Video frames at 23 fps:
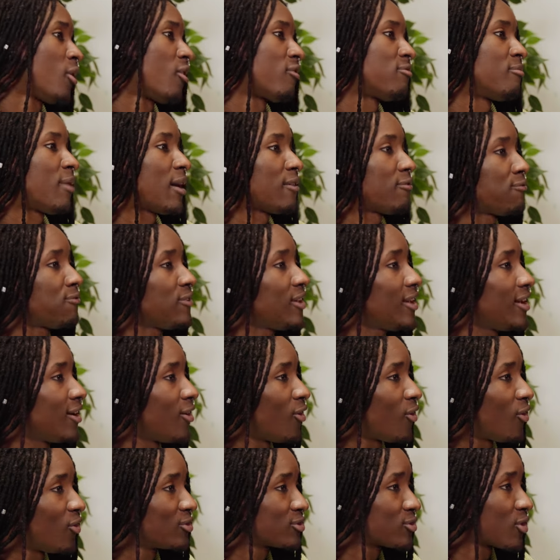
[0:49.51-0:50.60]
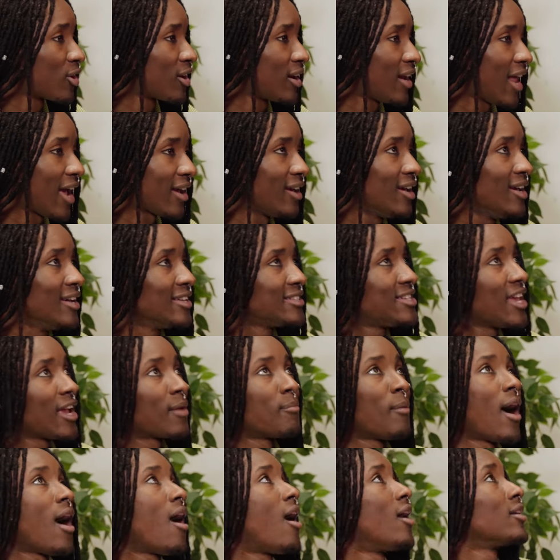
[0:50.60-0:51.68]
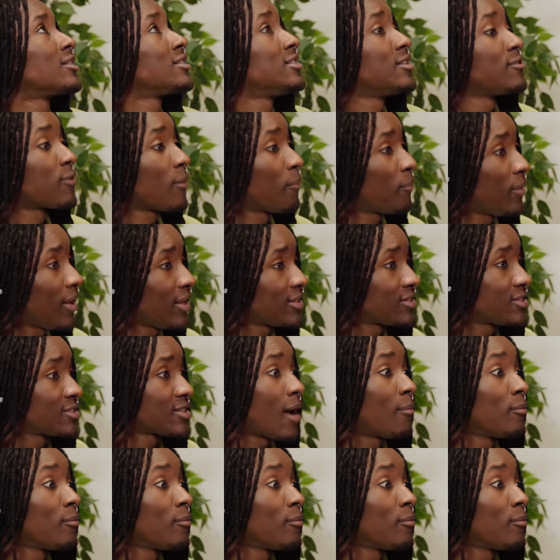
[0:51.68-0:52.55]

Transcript: off my feet or who's gonna like take my heart to different places.